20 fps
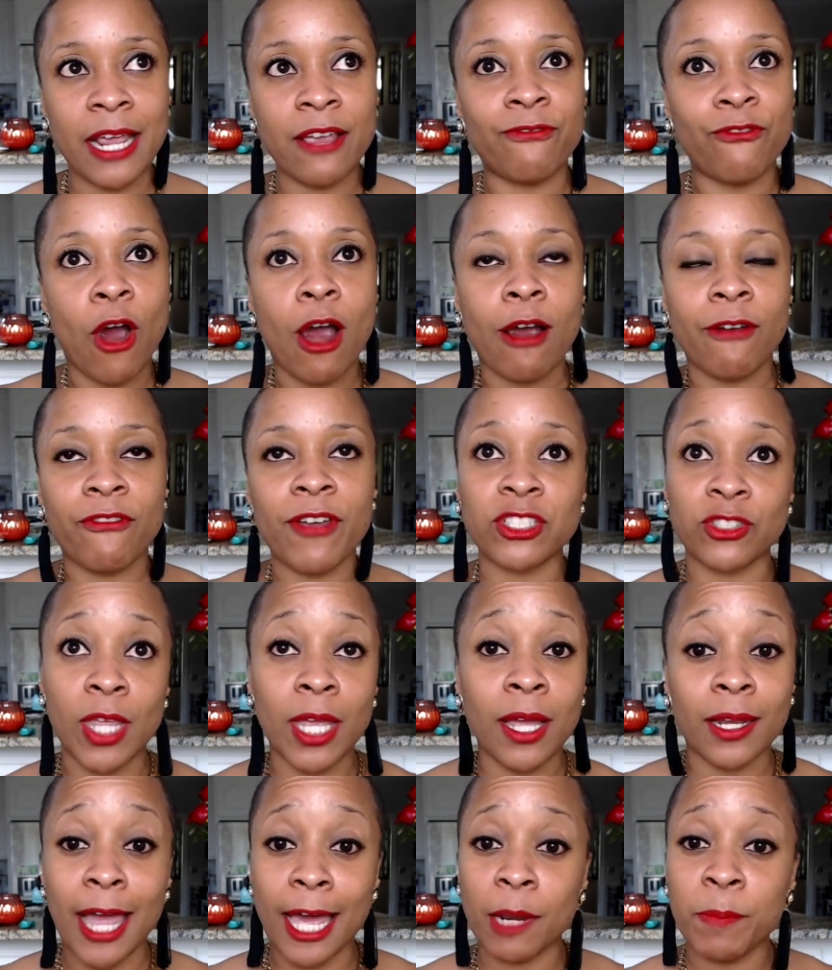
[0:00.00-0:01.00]
far-fetched thing.
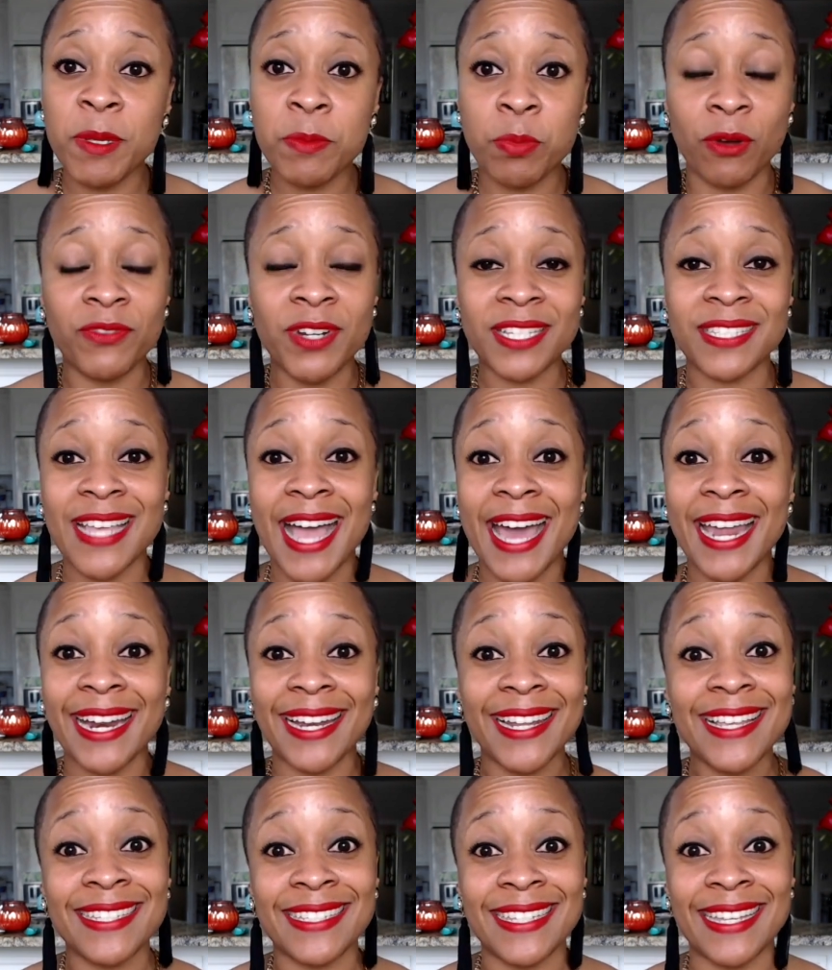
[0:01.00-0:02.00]
A lot of people have decided,
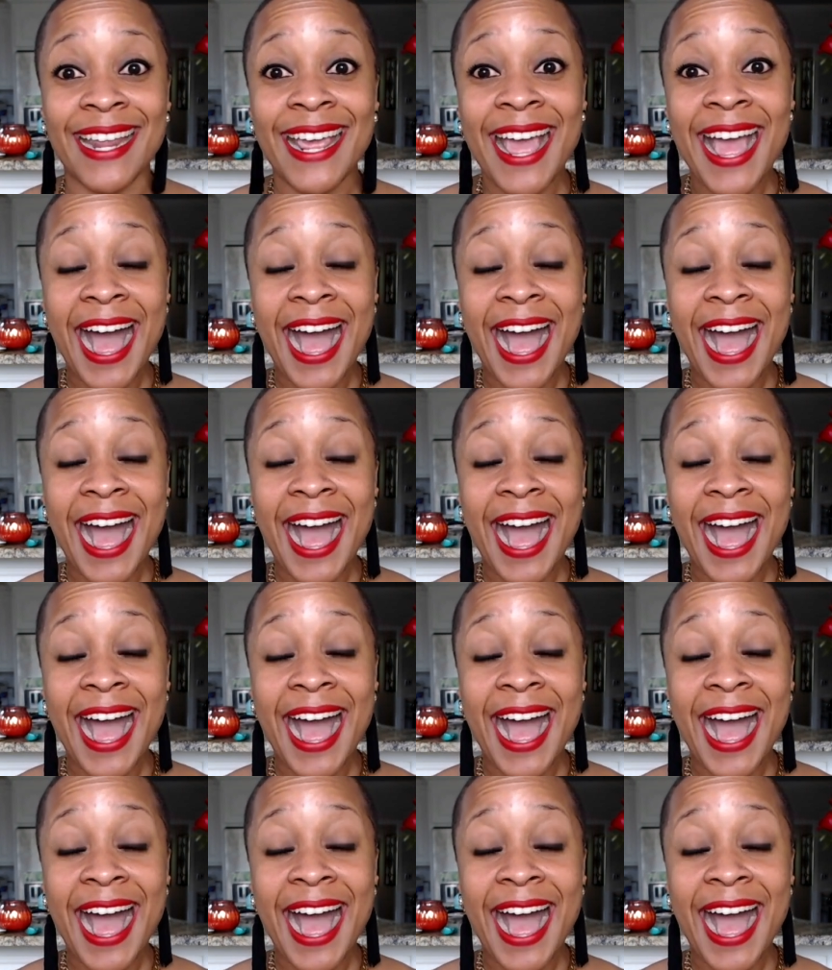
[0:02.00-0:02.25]
listen,